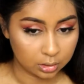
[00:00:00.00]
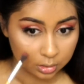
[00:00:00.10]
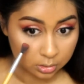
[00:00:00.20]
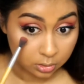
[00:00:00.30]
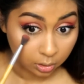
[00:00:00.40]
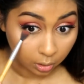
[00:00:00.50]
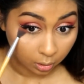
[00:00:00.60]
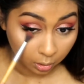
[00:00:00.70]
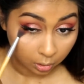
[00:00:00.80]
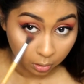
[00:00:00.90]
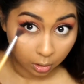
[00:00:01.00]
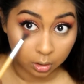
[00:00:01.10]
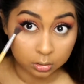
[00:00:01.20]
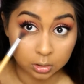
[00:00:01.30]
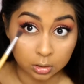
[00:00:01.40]
This is going to go
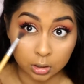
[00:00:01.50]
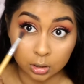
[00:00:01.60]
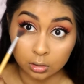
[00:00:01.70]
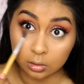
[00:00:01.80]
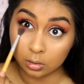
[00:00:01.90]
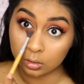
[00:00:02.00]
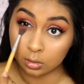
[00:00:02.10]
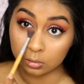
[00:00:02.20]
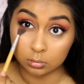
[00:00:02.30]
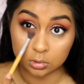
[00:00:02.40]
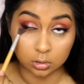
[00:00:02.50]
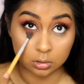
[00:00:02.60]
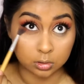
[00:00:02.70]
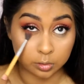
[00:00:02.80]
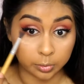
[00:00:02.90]
underneath. And I'm just going
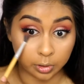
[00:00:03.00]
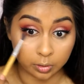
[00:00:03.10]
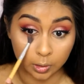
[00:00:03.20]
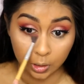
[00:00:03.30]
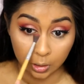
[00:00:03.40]
to smoke that